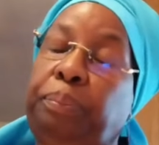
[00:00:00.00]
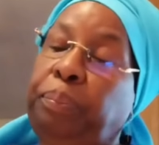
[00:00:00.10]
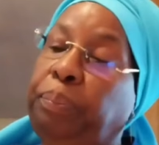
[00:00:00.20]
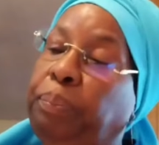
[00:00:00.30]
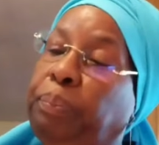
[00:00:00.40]

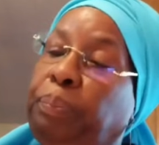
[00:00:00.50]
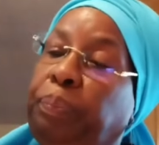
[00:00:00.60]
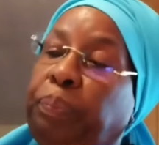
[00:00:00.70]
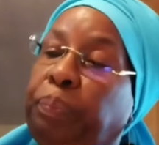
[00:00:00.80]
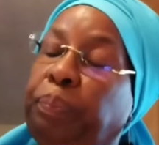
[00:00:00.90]

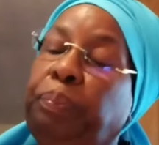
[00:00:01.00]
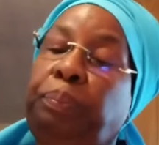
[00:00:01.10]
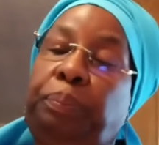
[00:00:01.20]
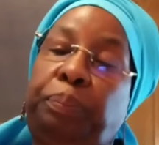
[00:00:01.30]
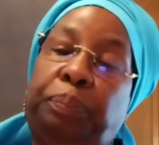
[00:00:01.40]

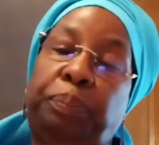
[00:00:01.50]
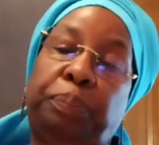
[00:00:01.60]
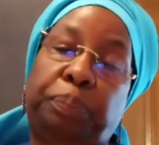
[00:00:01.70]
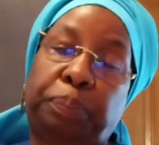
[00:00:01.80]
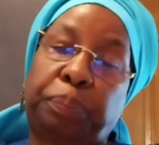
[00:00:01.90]

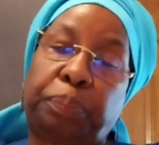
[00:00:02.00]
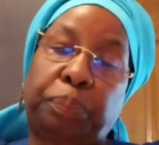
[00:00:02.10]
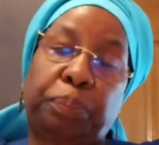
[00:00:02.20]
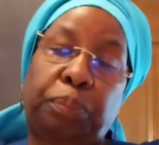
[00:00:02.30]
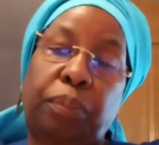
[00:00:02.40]

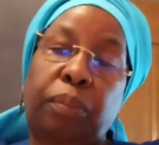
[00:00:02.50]
(no one is talking)